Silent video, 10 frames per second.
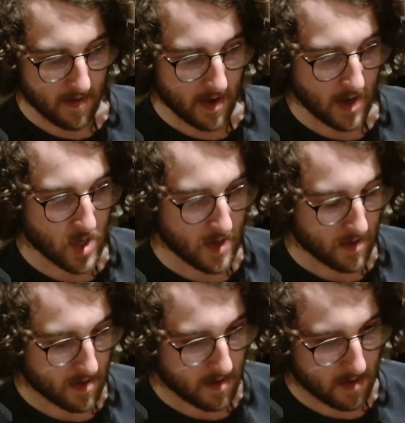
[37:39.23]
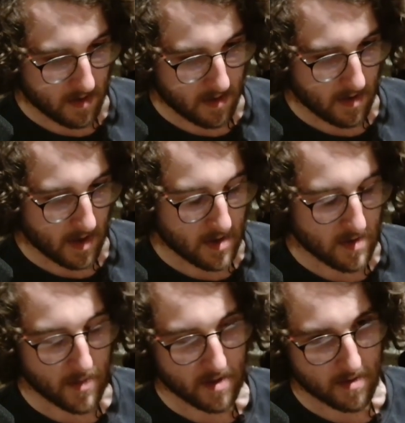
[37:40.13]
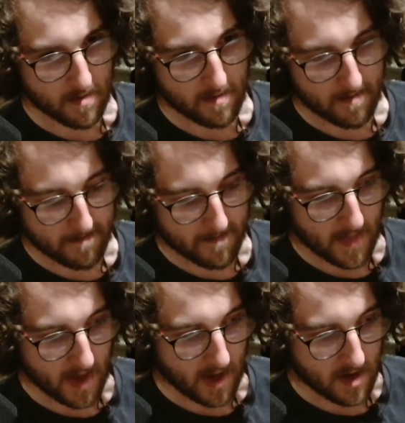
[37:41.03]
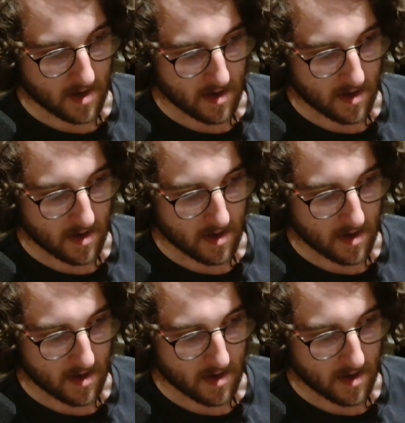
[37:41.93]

just miss him, and